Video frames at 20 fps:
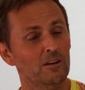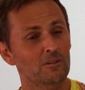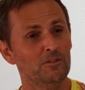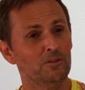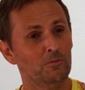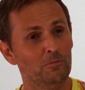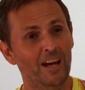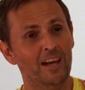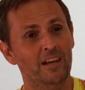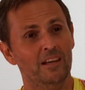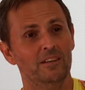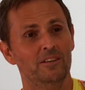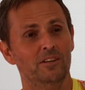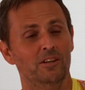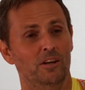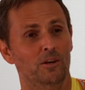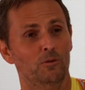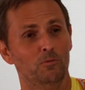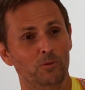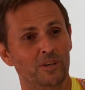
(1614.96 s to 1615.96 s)
you may, you
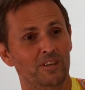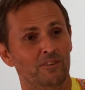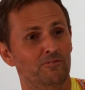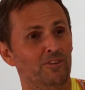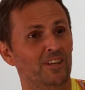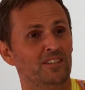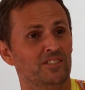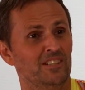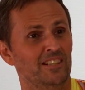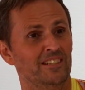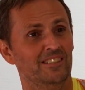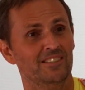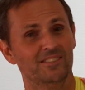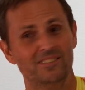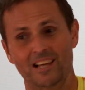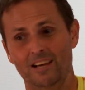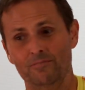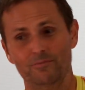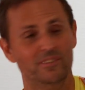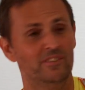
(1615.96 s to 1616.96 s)
know, we eventually
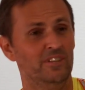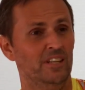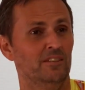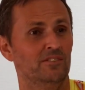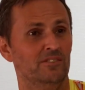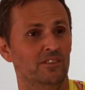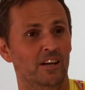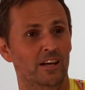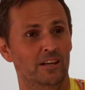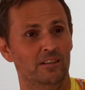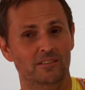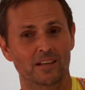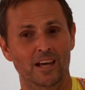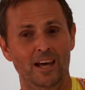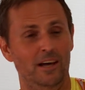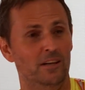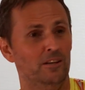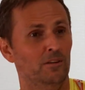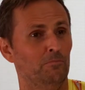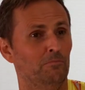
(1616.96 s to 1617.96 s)
discovered things like
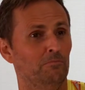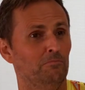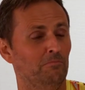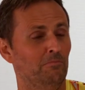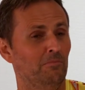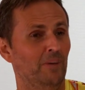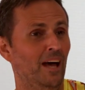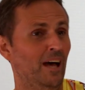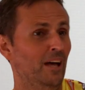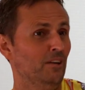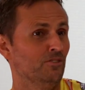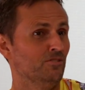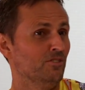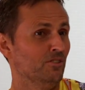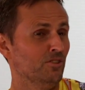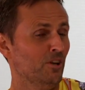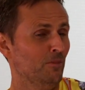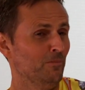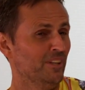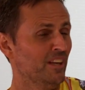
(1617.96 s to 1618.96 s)
how to harness
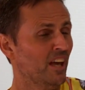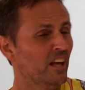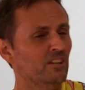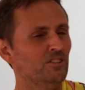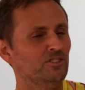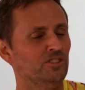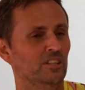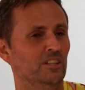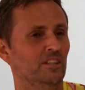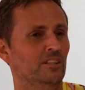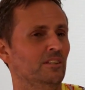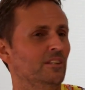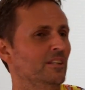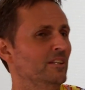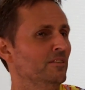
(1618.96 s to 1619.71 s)
atomic energy mm -hmm.